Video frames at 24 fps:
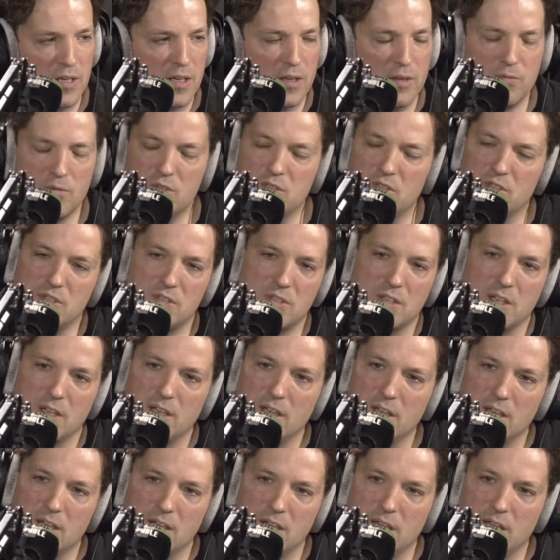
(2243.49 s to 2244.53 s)
It was just...
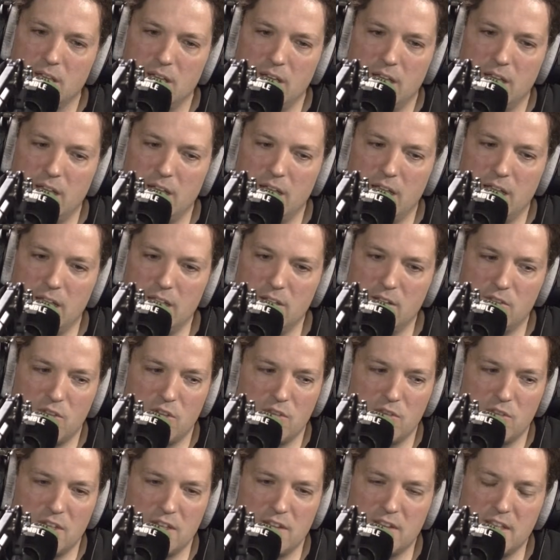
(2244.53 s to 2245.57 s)

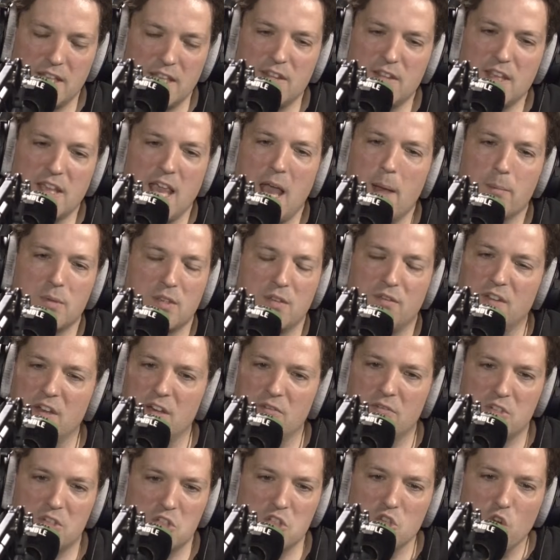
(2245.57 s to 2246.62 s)
The
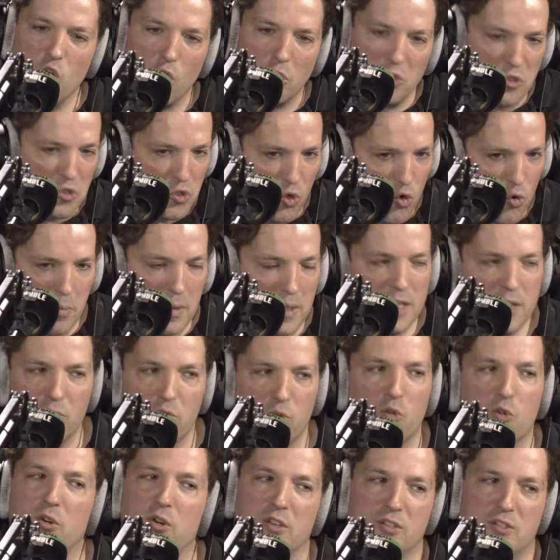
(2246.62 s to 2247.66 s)
atmosphere is not normally
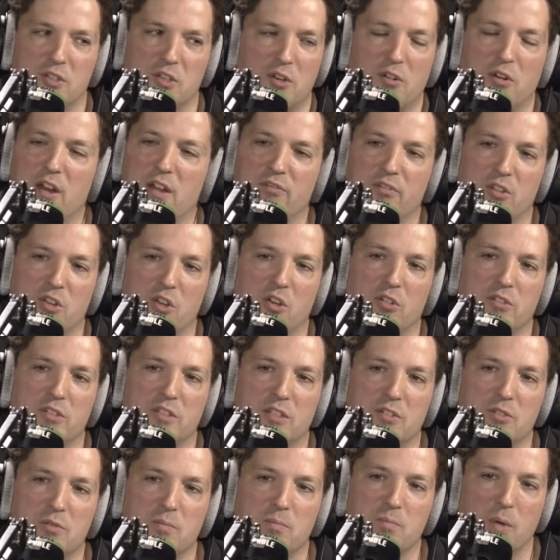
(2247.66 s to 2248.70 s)
raucous at Craven
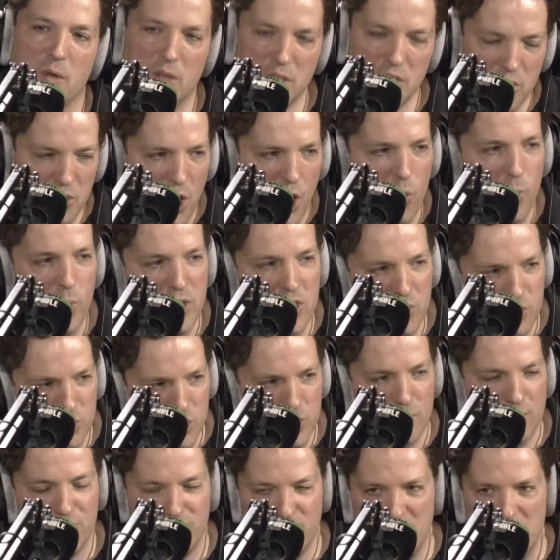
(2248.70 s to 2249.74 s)
Cottage, but when you
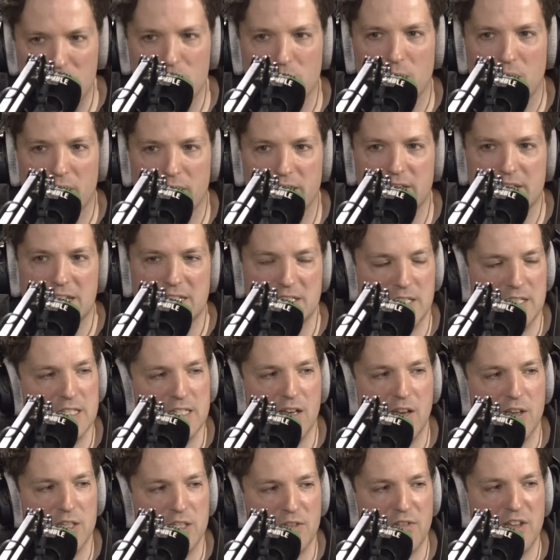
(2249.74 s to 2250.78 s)
just feel like there's a
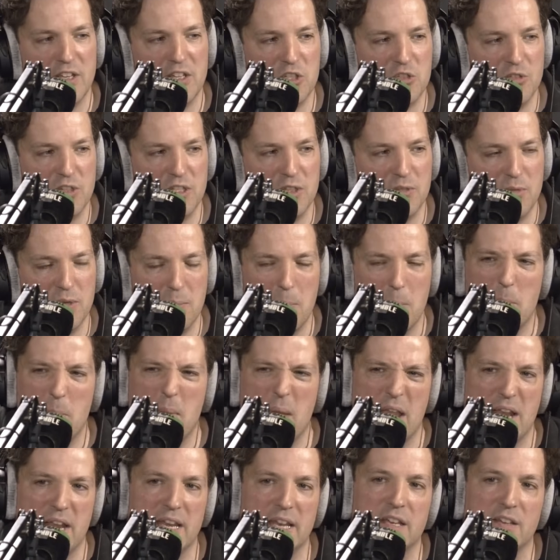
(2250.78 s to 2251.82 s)
slice of history to be
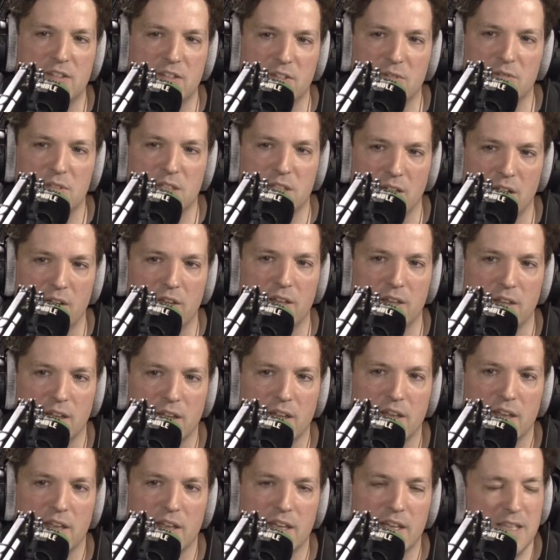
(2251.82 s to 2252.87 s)
bitten into tonight,
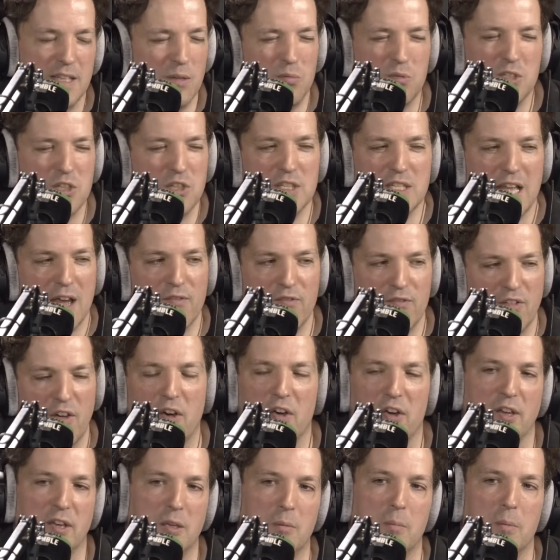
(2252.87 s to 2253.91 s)
there was just that
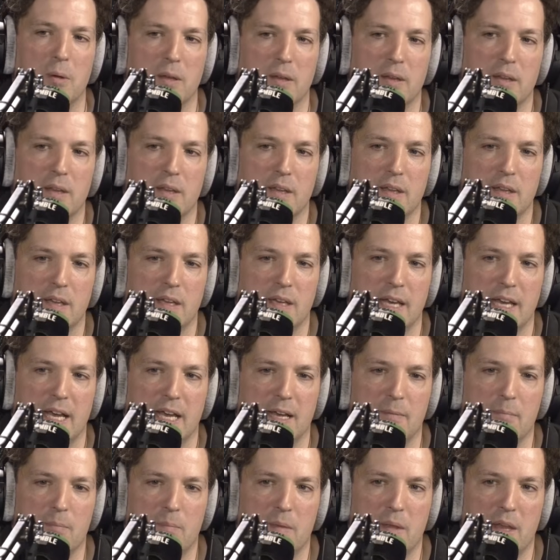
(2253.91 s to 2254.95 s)
vibe,
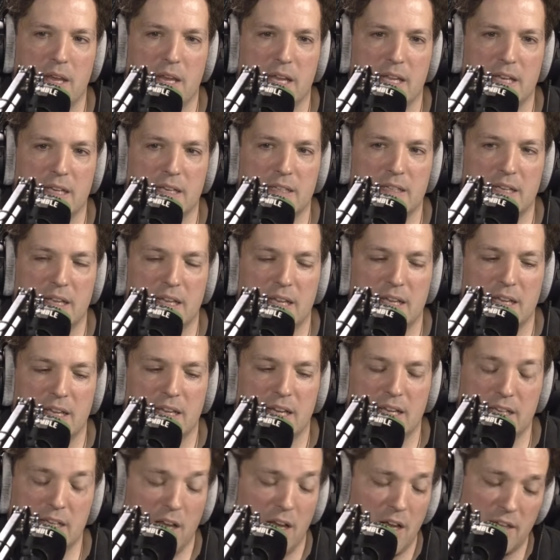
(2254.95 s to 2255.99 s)

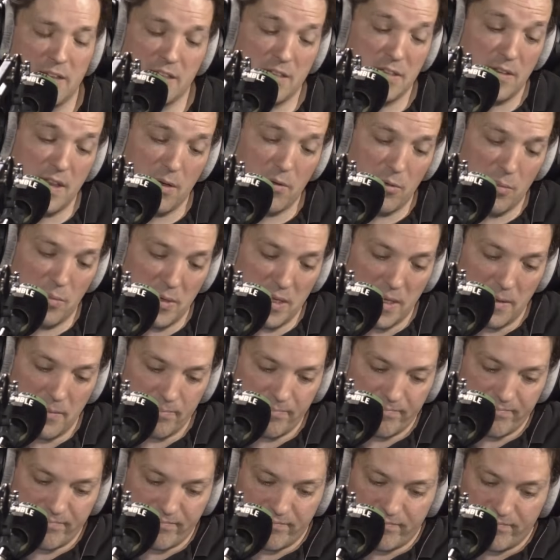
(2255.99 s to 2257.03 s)
so that would be it.
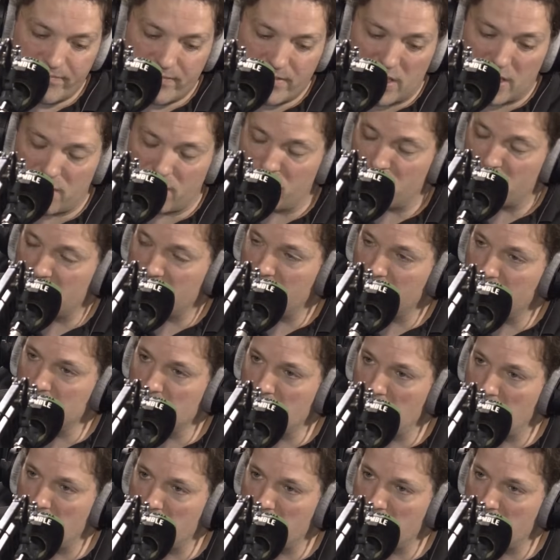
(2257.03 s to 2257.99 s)
Thank you for indulging me.